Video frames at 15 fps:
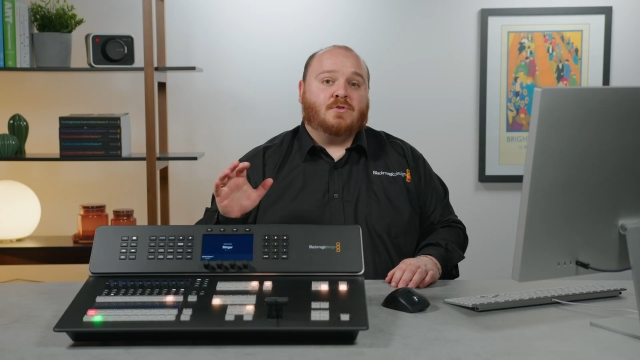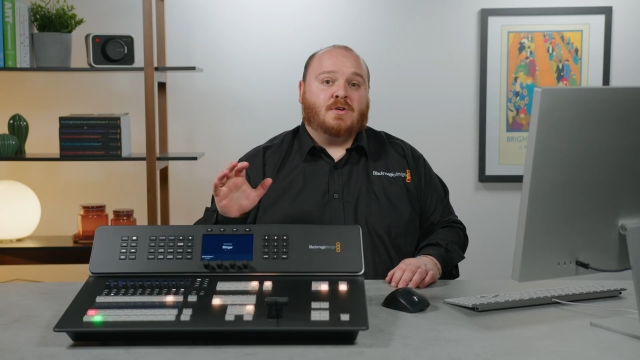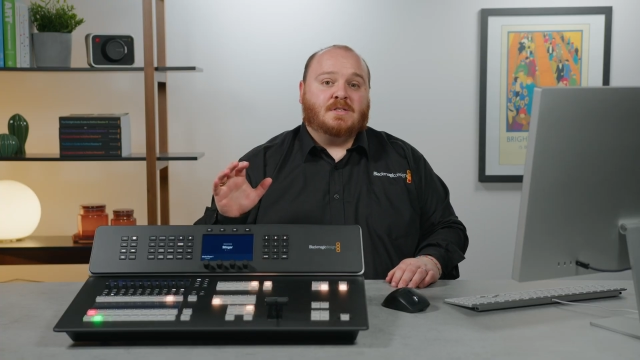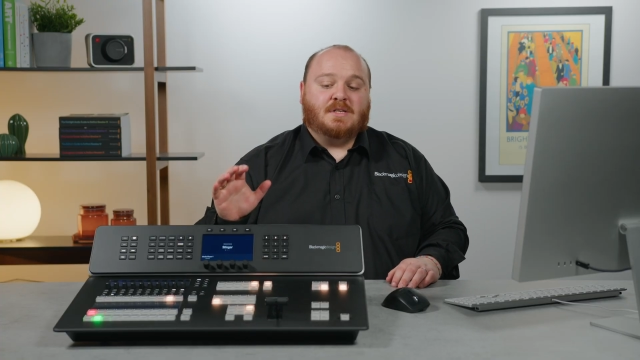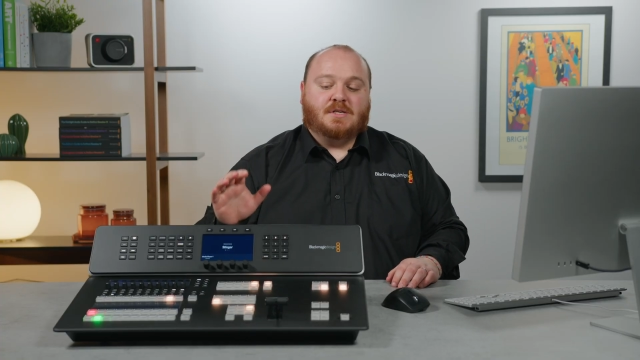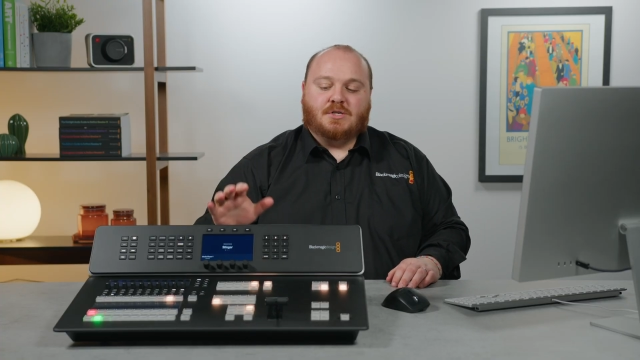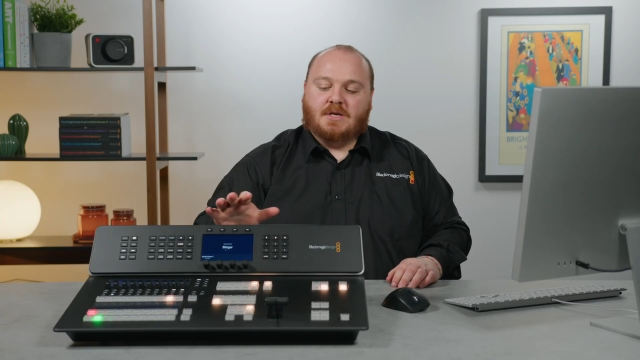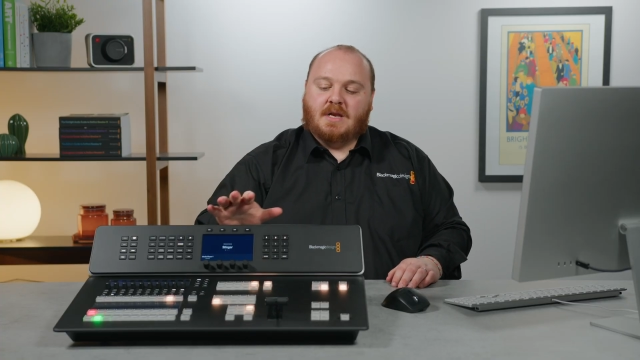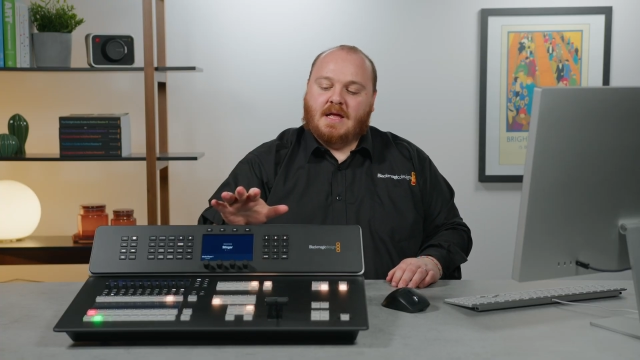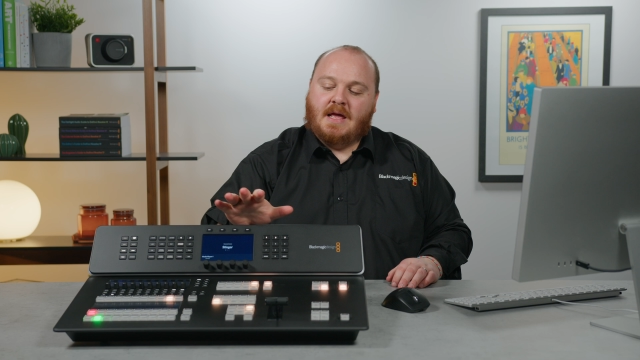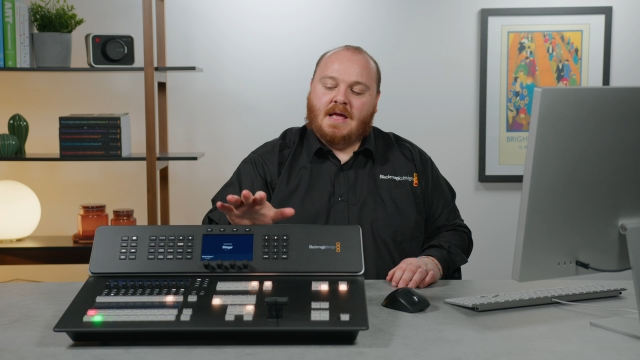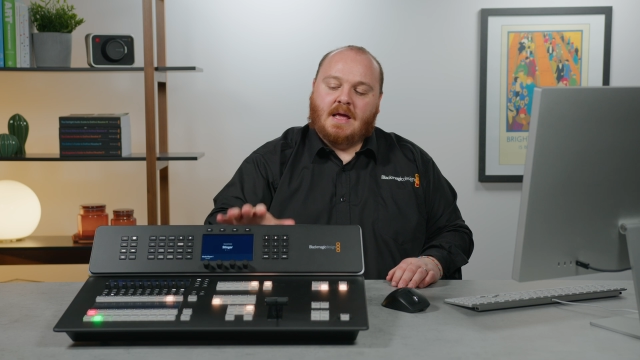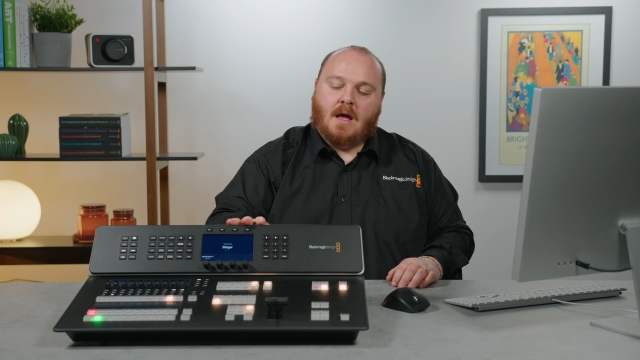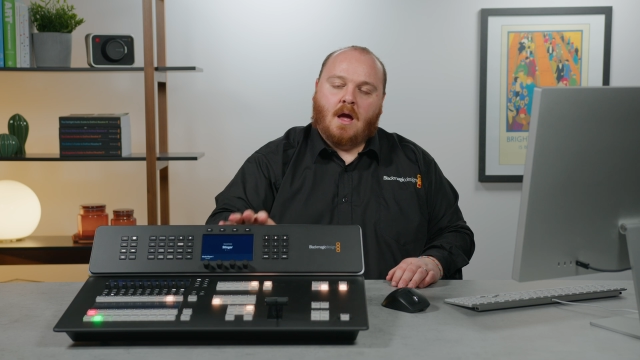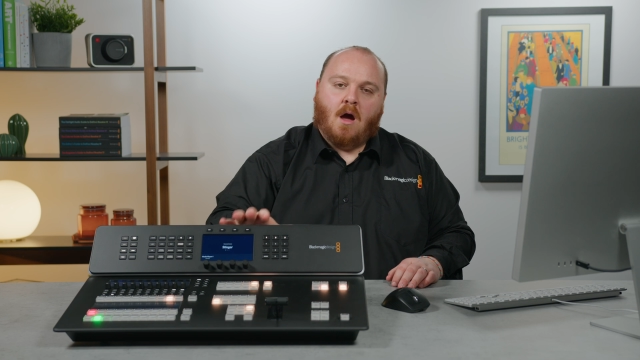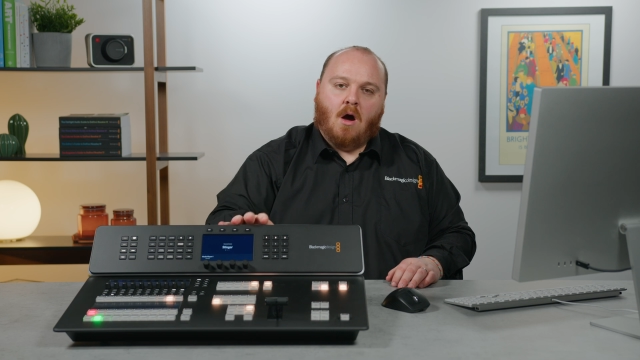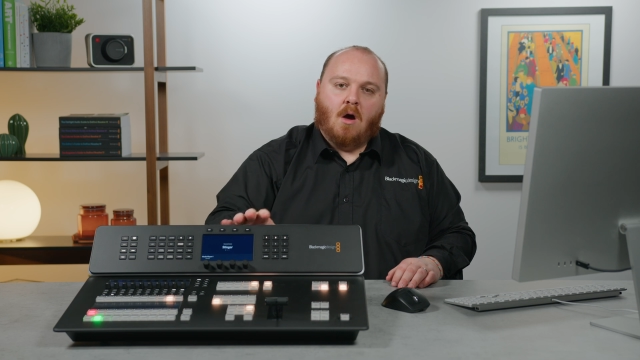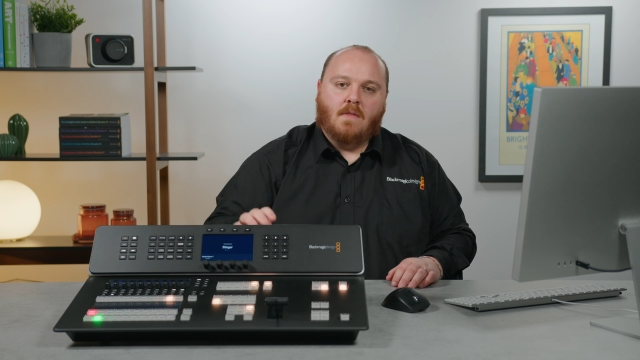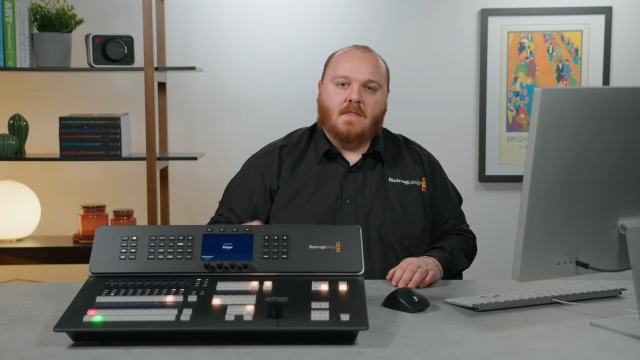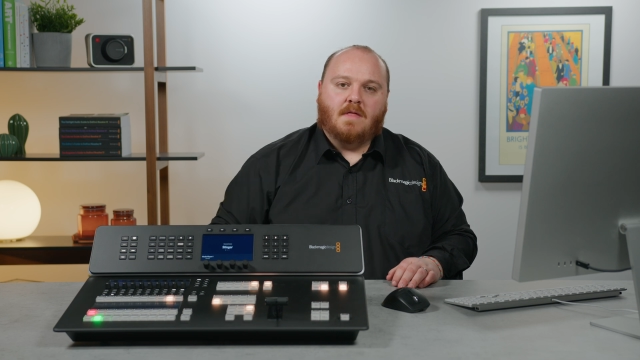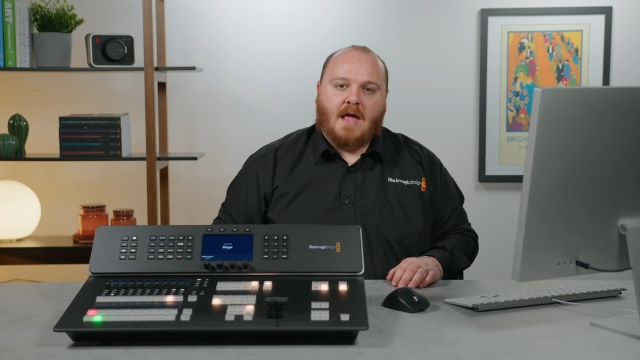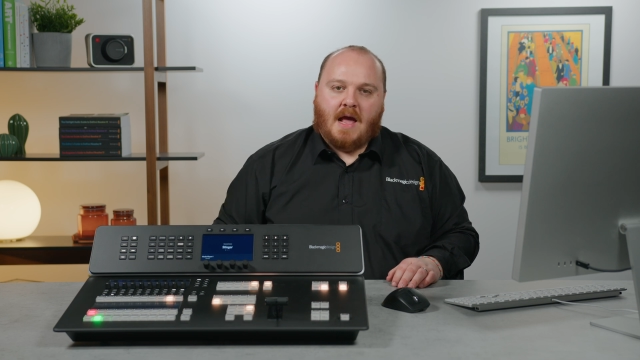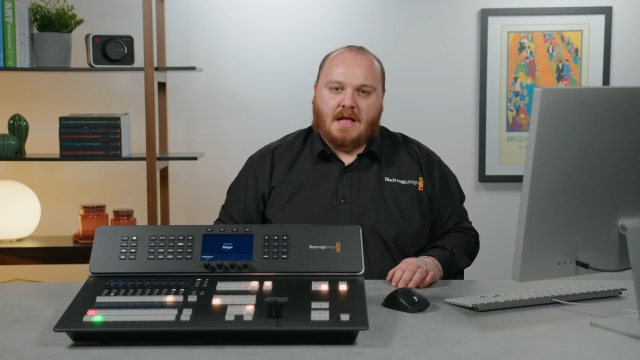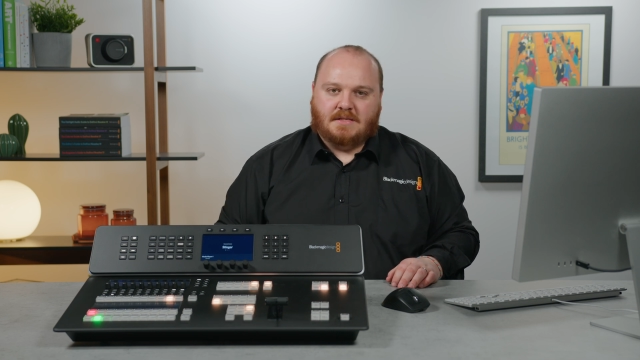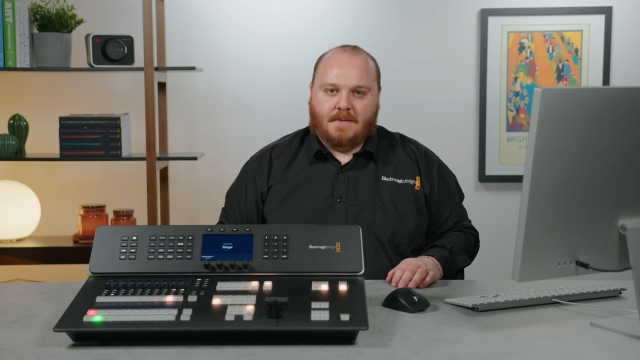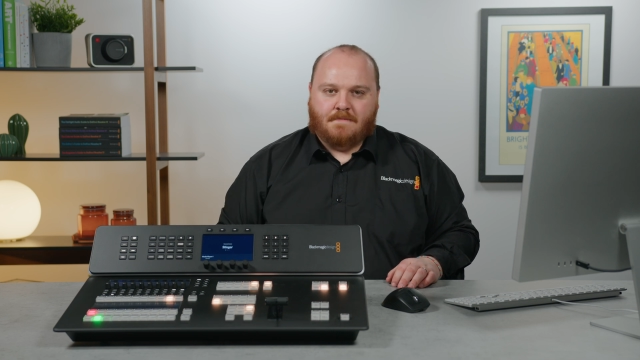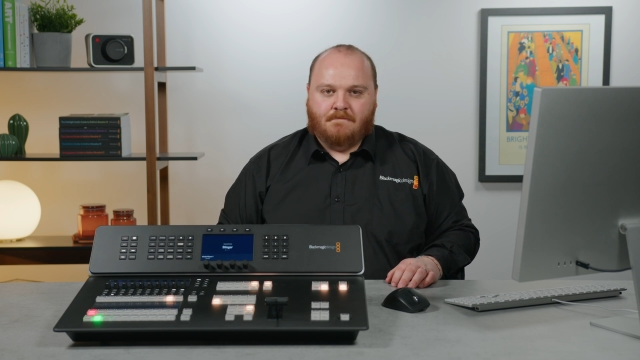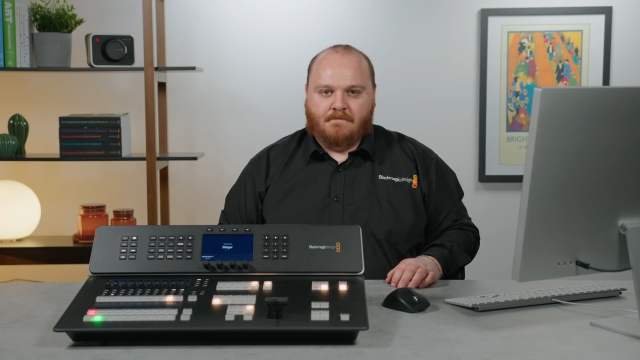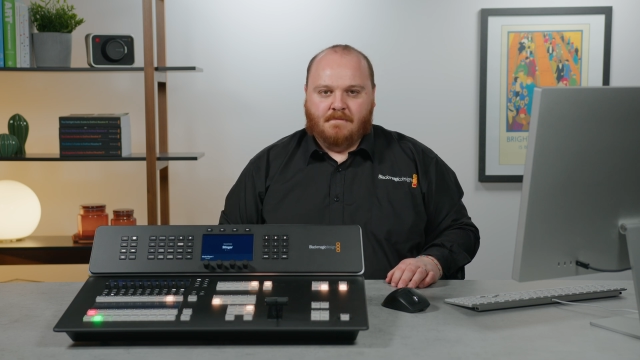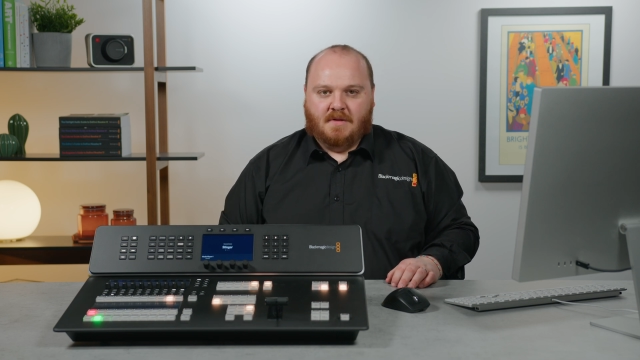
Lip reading: transition here on the ATEM.